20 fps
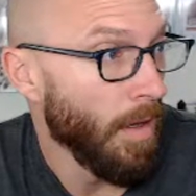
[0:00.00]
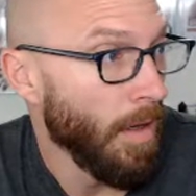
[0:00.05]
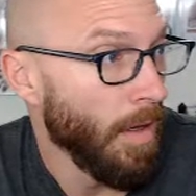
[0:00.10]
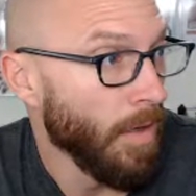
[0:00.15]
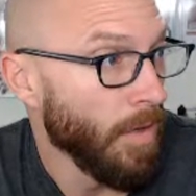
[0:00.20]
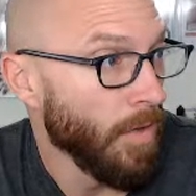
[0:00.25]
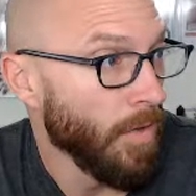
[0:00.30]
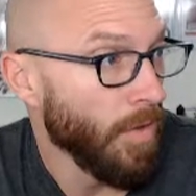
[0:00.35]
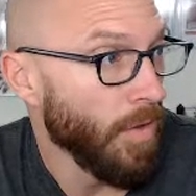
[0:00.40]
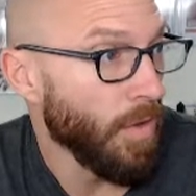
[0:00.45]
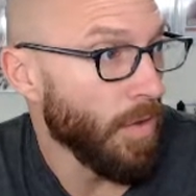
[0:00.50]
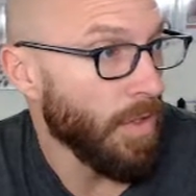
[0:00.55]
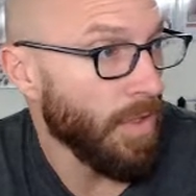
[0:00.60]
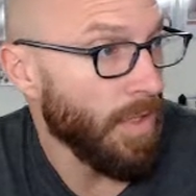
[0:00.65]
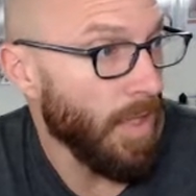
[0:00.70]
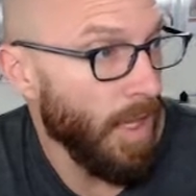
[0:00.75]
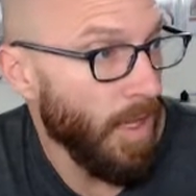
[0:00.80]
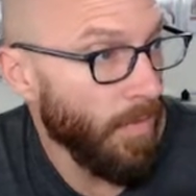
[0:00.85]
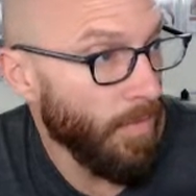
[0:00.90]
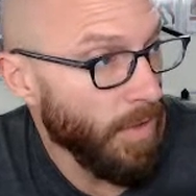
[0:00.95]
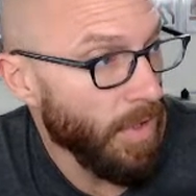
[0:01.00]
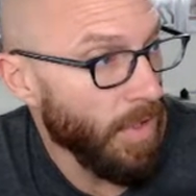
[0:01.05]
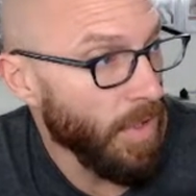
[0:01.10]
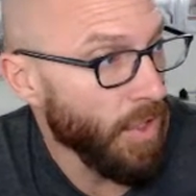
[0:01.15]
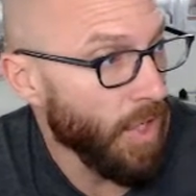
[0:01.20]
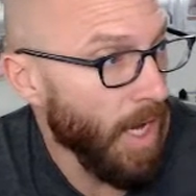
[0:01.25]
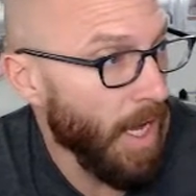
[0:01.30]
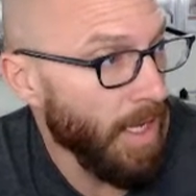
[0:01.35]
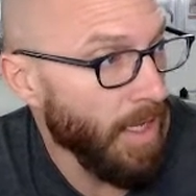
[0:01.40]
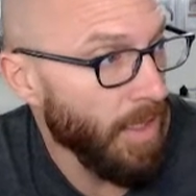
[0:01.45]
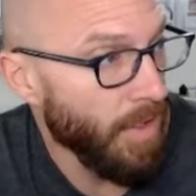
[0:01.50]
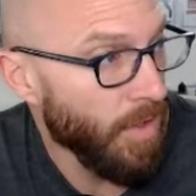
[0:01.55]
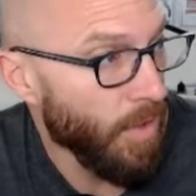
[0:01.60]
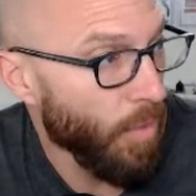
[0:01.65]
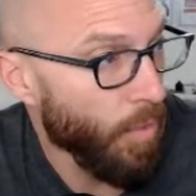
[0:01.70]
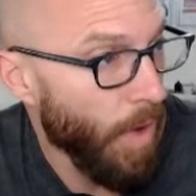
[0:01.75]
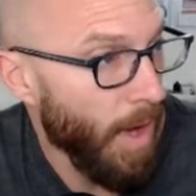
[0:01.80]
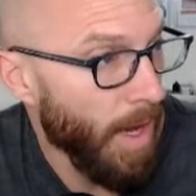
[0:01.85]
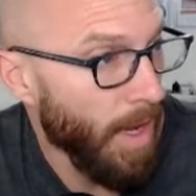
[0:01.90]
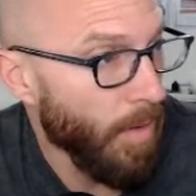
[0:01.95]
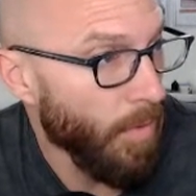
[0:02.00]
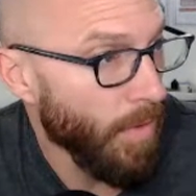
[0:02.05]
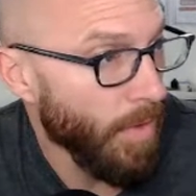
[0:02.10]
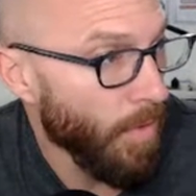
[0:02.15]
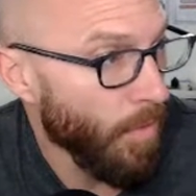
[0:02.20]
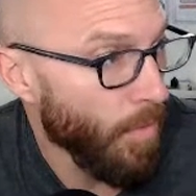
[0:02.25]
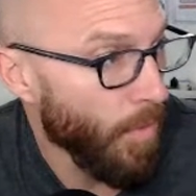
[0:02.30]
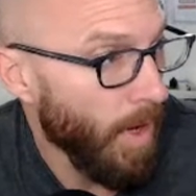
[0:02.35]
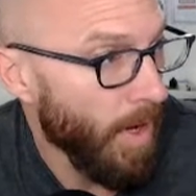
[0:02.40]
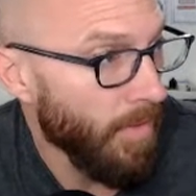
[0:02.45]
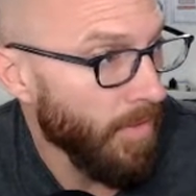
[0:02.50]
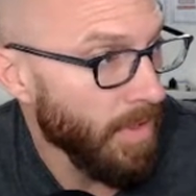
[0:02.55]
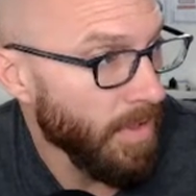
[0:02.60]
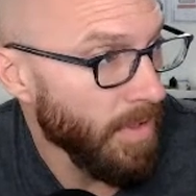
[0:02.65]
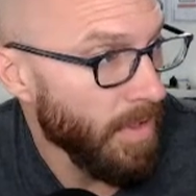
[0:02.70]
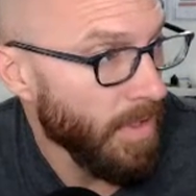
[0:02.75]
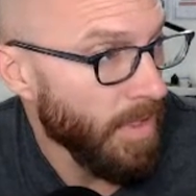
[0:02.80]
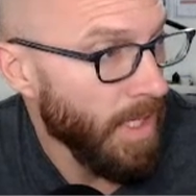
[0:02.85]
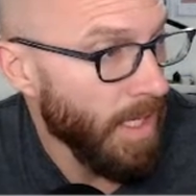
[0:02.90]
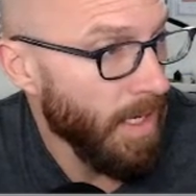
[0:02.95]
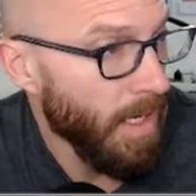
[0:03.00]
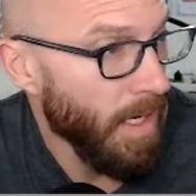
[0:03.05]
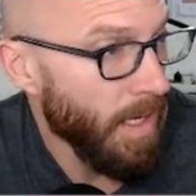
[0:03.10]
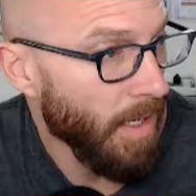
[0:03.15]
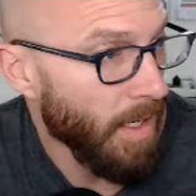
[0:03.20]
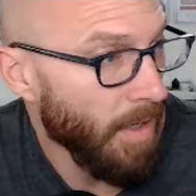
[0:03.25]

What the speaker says: Sooner Steve with the Giants, Ray with the Ravens, D-Decker,